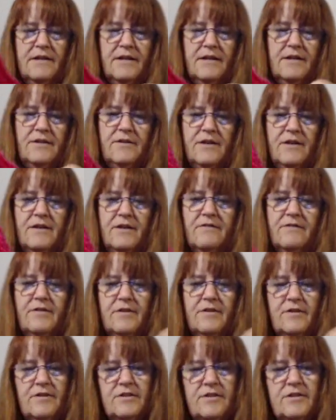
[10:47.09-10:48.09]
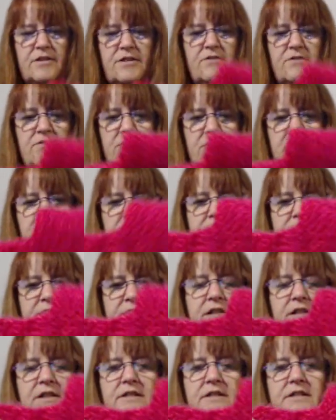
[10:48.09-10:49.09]
and you have a doozy of a
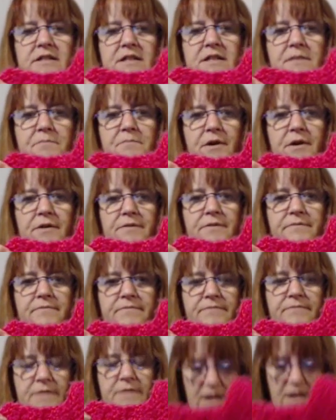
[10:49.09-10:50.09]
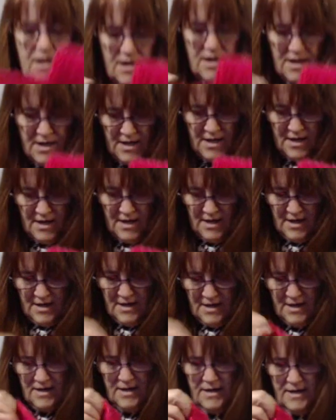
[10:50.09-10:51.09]
little slip.
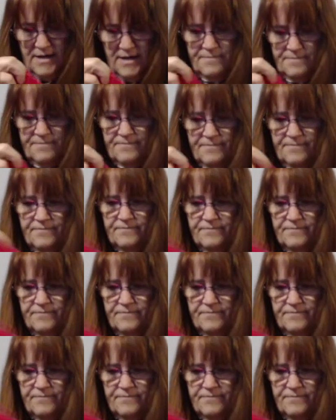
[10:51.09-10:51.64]
Now,